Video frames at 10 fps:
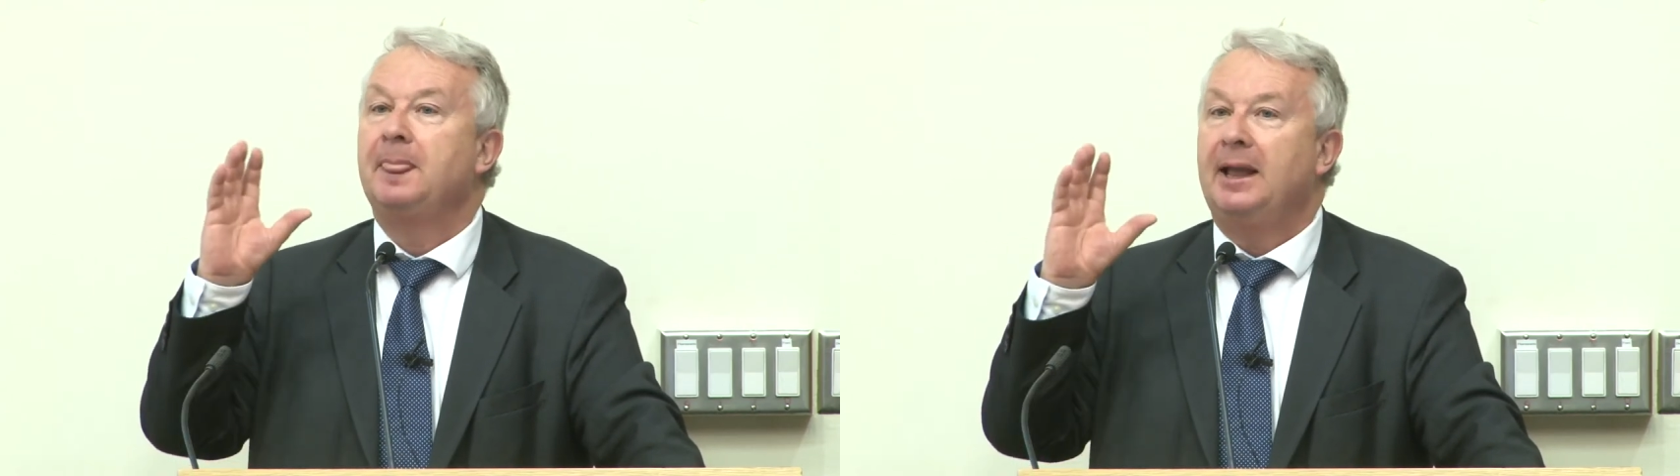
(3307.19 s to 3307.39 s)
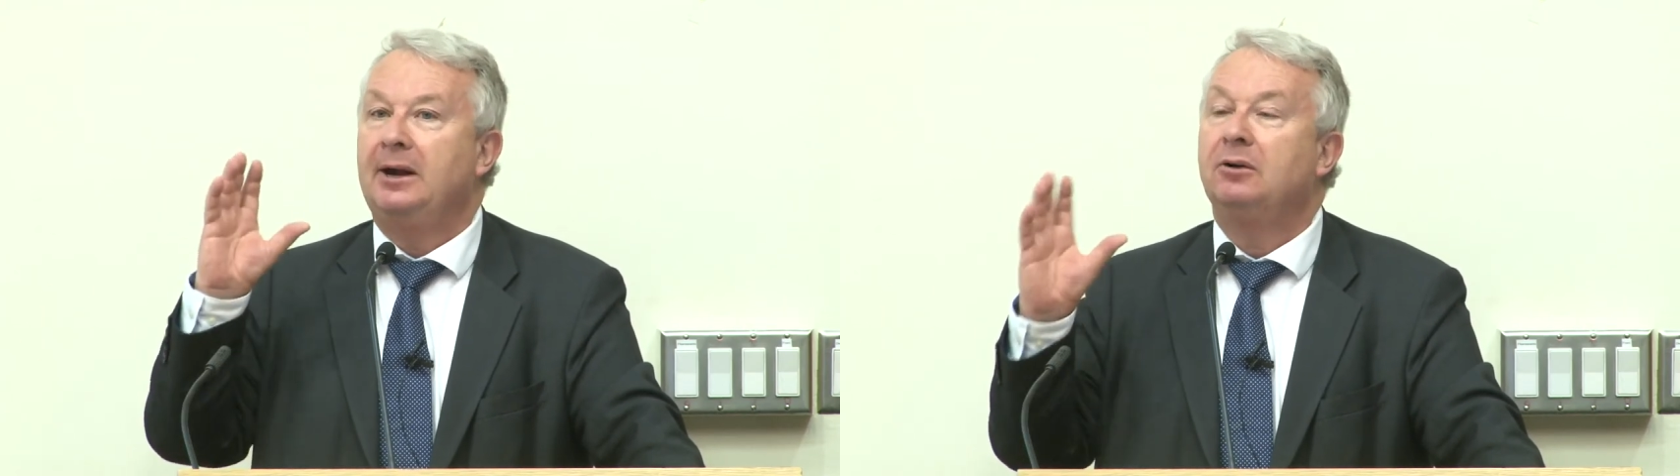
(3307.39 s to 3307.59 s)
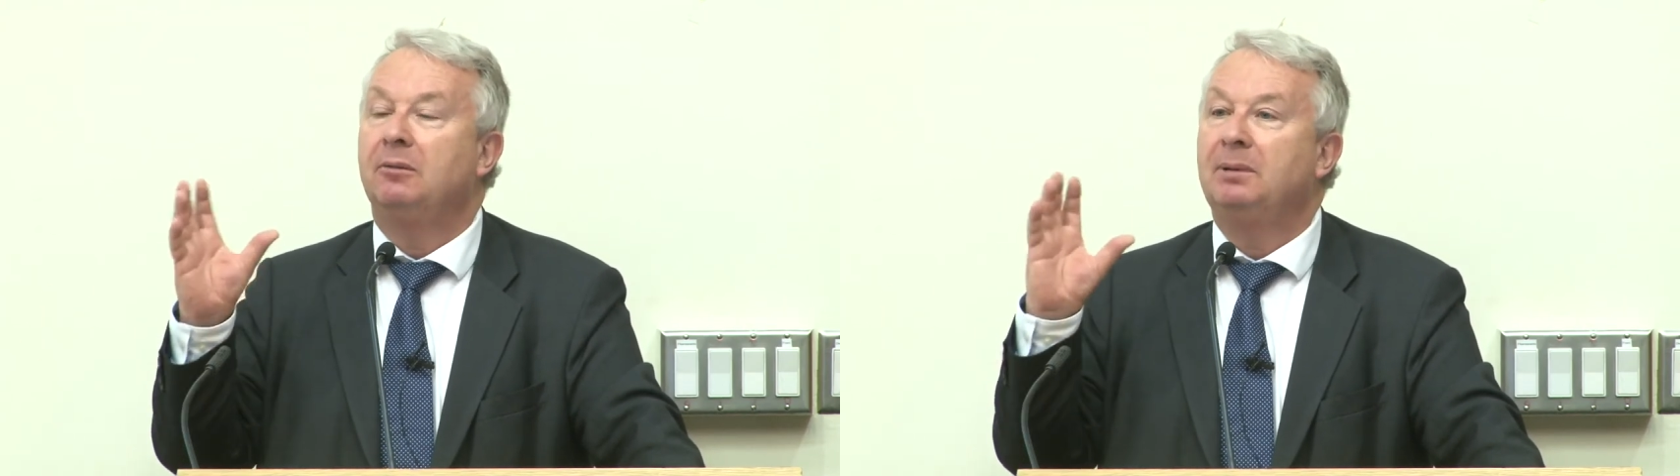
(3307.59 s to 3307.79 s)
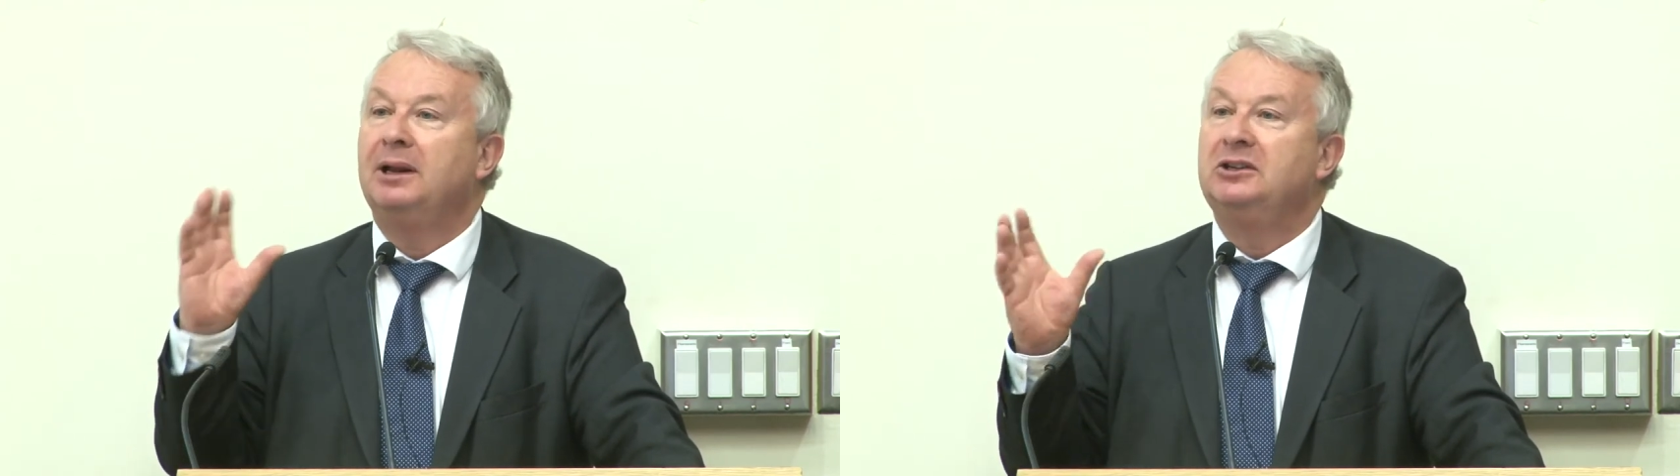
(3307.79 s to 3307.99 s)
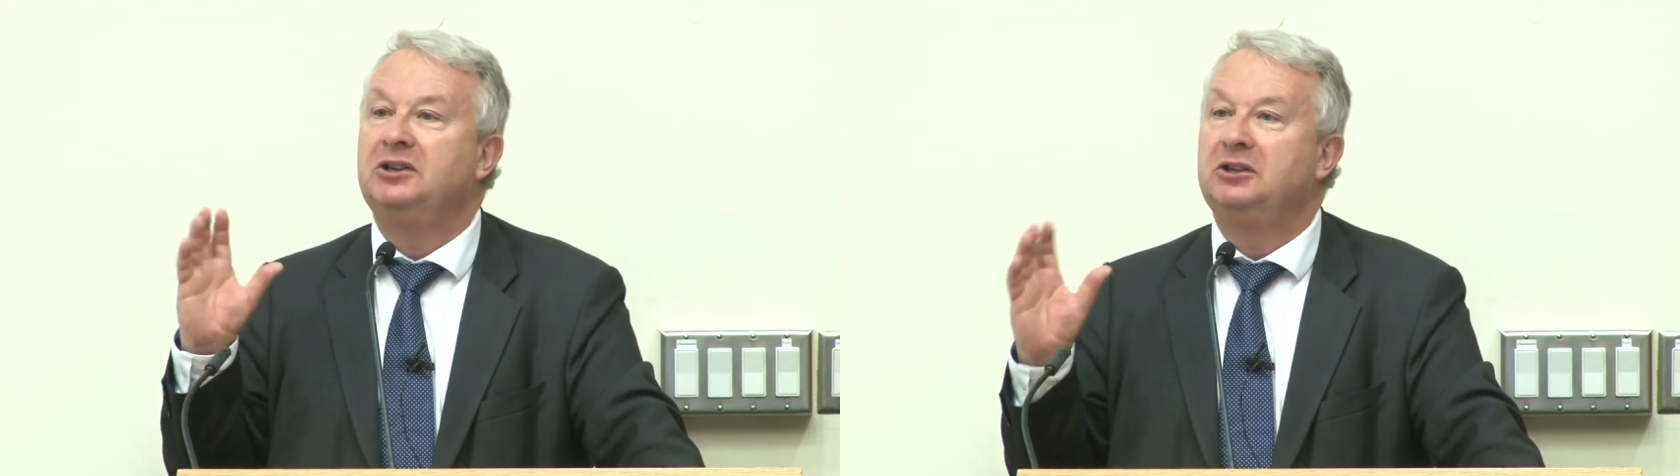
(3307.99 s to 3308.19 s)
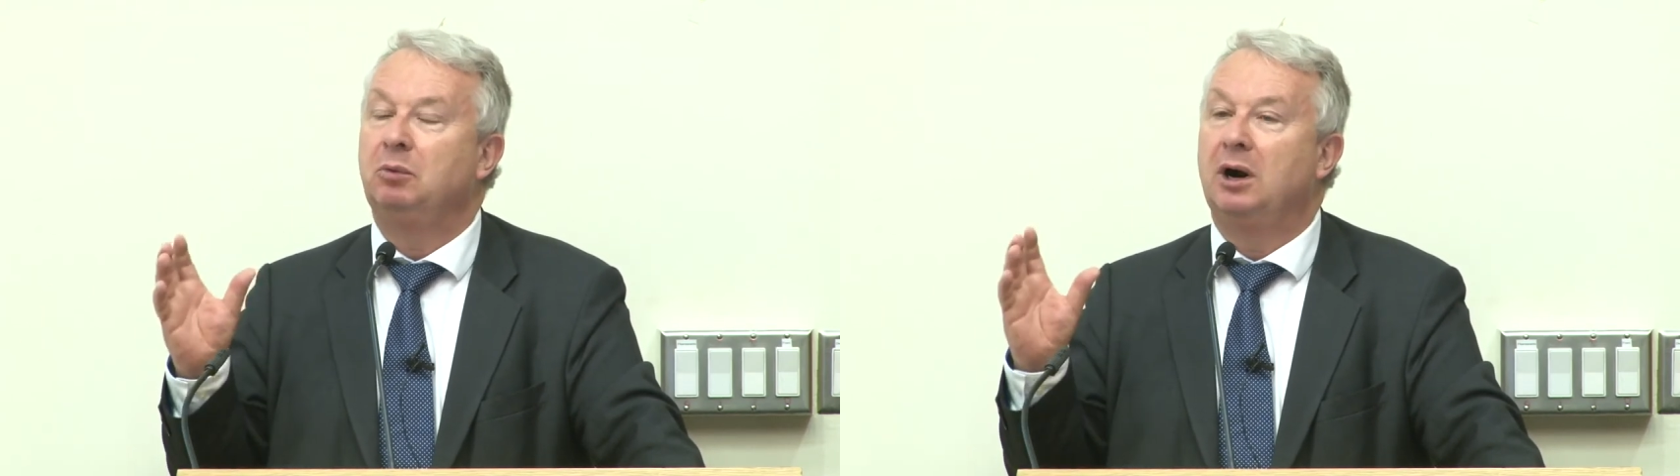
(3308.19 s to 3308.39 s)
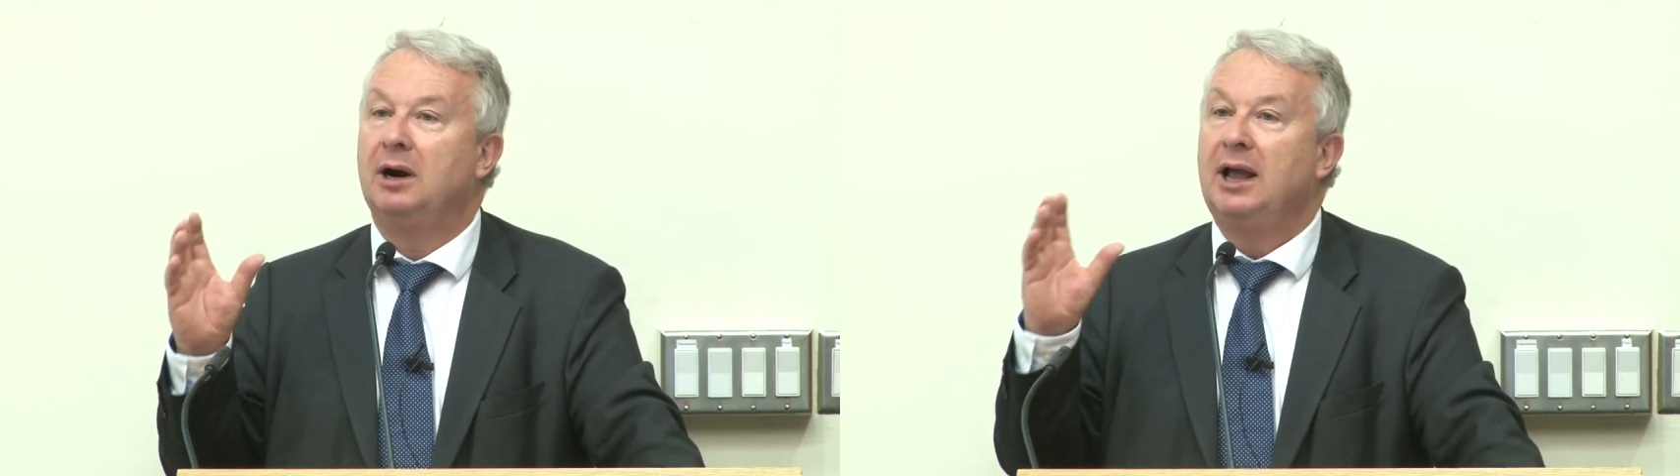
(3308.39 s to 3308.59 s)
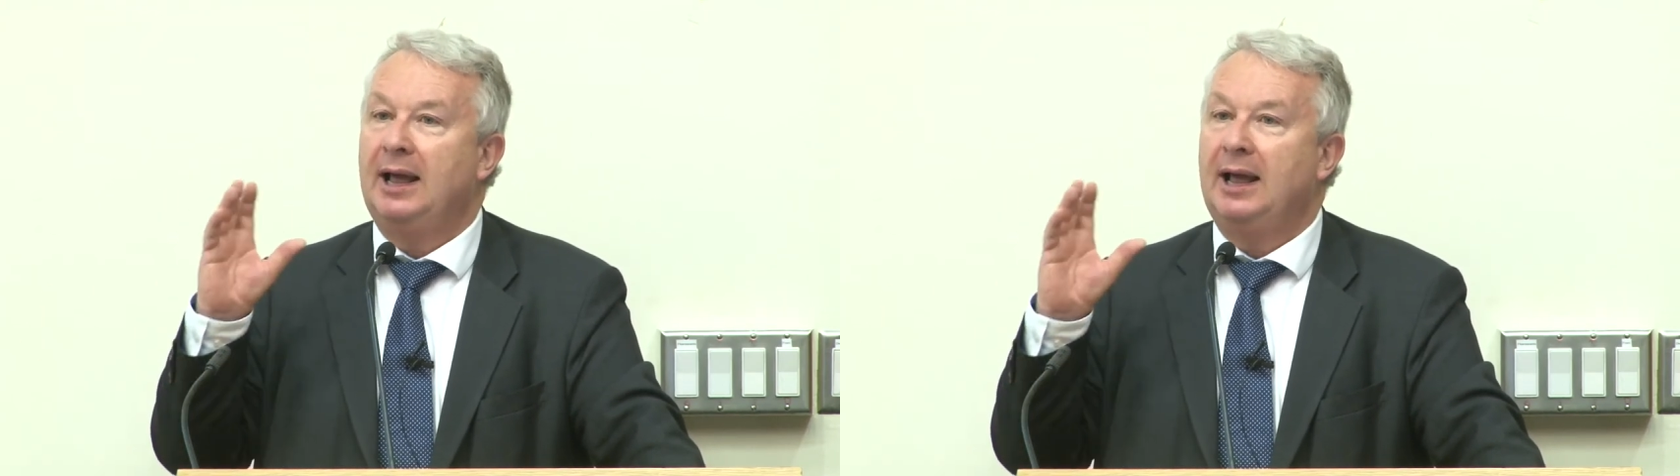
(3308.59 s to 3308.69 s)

Here are places where